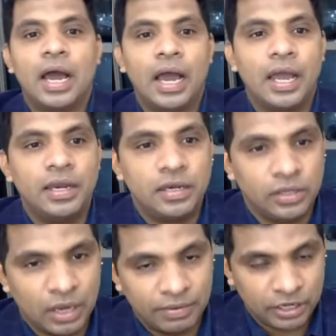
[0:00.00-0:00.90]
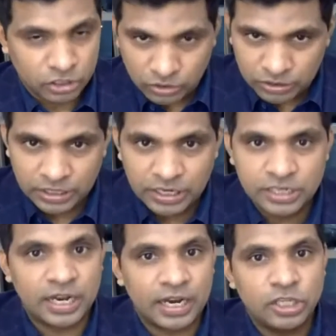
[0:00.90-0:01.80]
And you have an exclusive
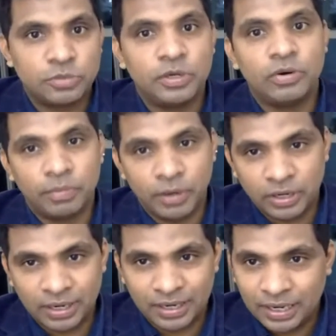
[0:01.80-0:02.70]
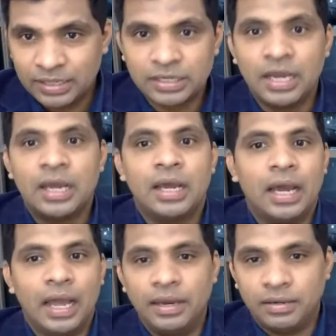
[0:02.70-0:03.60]
niche arrangement on one particular date,
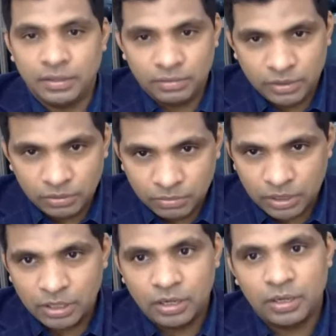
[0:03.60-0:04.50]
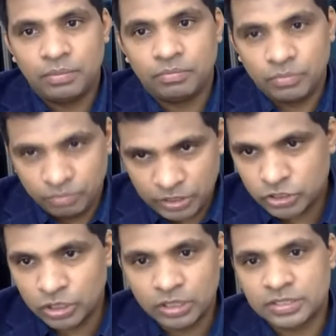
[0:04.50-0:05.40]
and
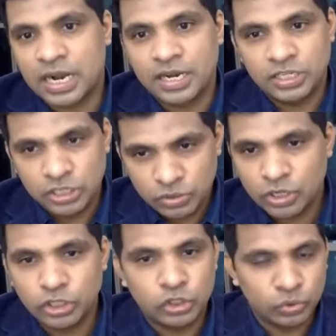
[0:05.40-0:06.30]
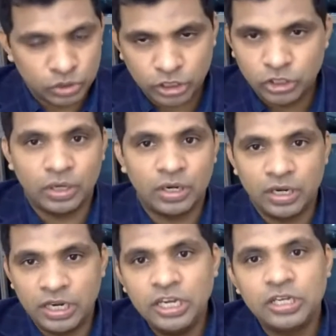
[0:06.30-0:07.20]
based on the strategies you can choose your
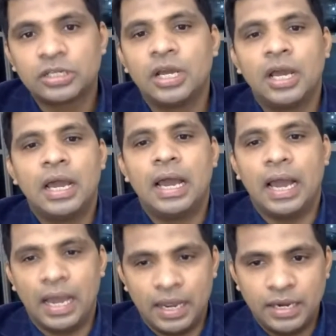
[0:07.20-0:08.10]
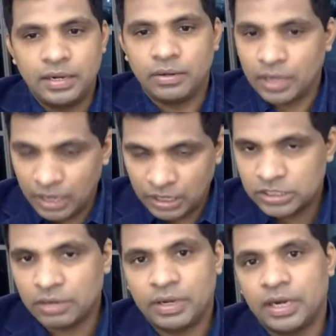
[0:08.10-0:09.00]
niche, and you can
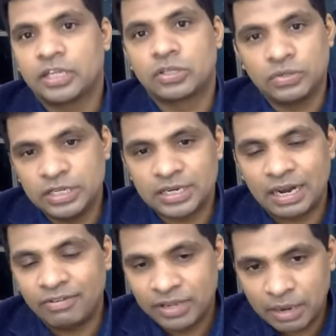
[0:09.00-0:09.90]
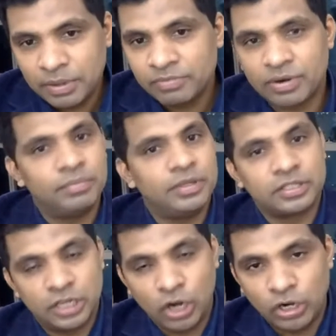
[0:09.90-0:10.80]
also have an exclusive traffic coming from.
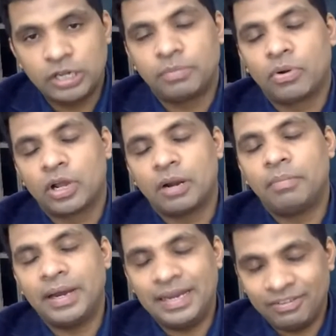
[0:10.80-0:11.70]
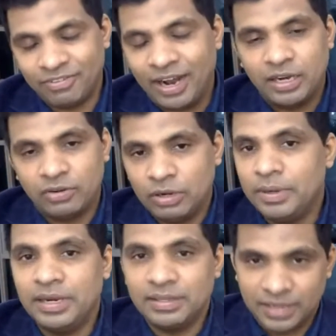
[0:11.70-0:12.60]
There's a loyalty program by default will
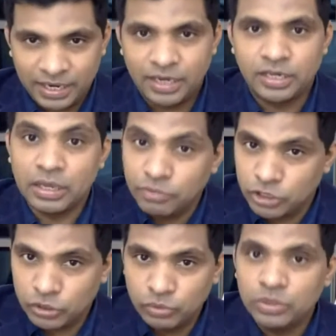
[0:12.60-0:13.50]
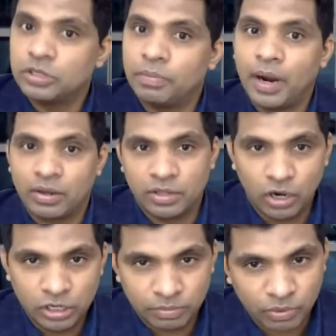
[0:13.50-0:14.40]
be designed and give to you. It's a part of the
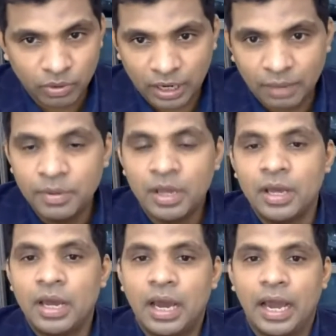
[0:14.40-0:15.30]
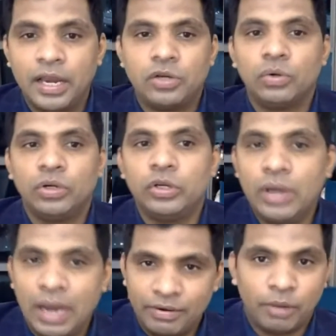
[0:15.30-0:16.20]
loyalty program, and
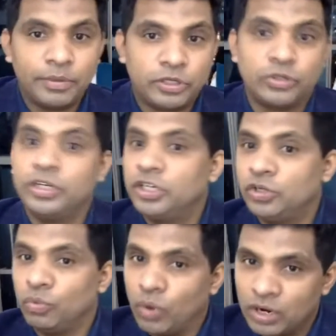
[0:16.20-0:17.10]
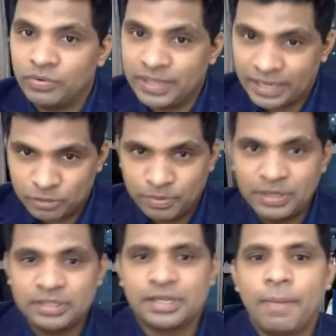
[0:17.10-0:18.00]
you'll have an opportunity to work with
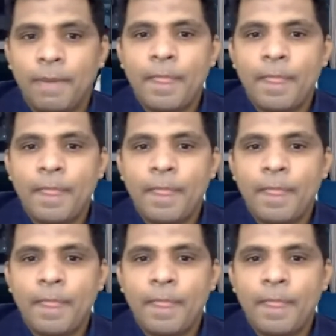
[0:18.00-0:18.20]
experts.